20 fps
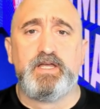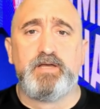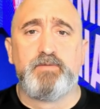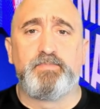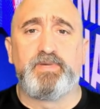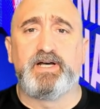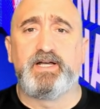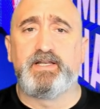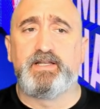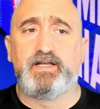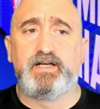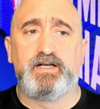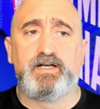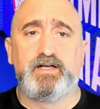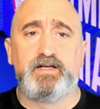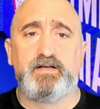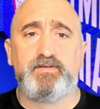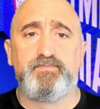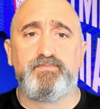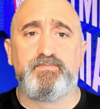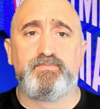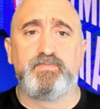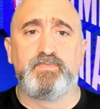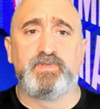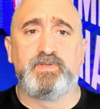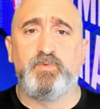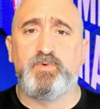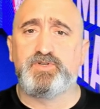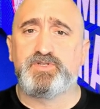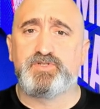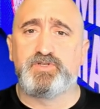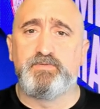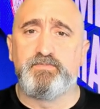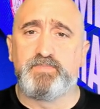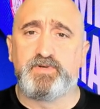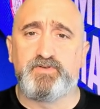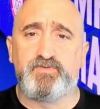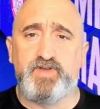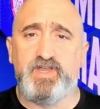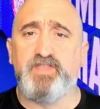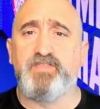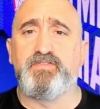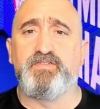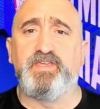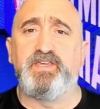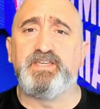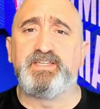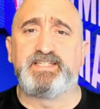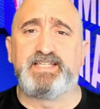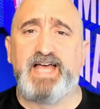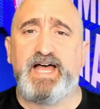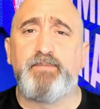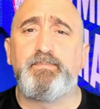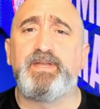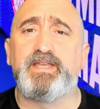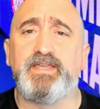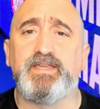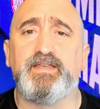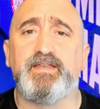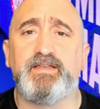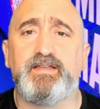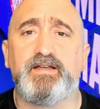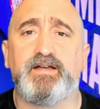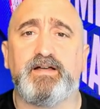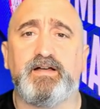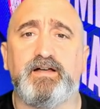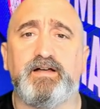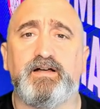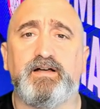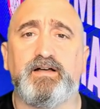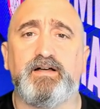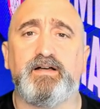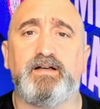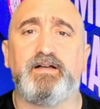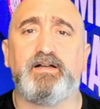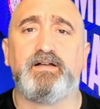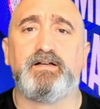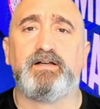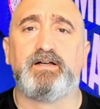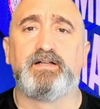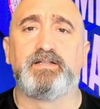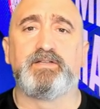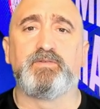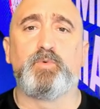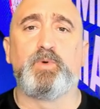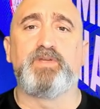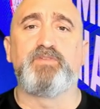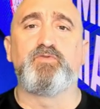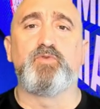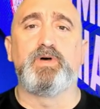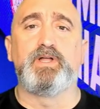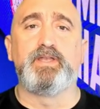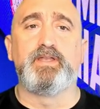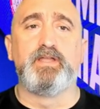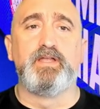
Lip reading: But there were some great things happening at the Wave 1.